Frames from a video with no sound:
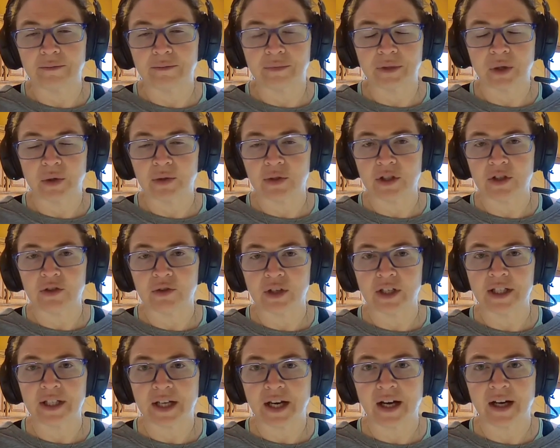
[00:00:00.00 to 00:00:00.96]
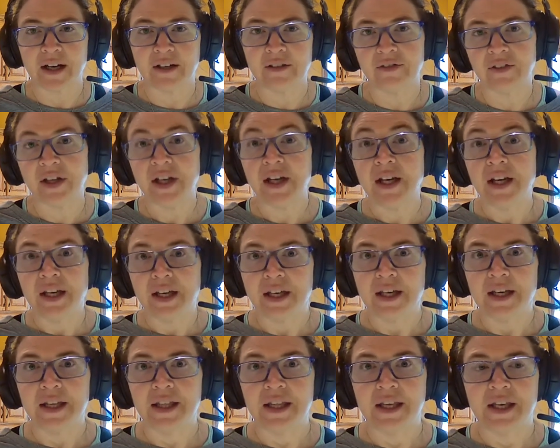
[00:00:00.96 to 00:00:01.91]
cozy drink to have
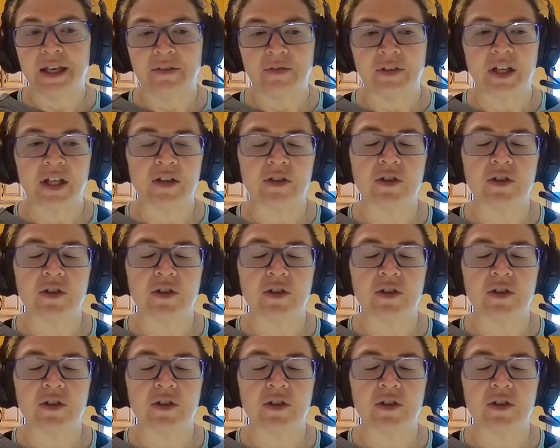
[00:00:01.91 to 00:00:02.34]
in the evening.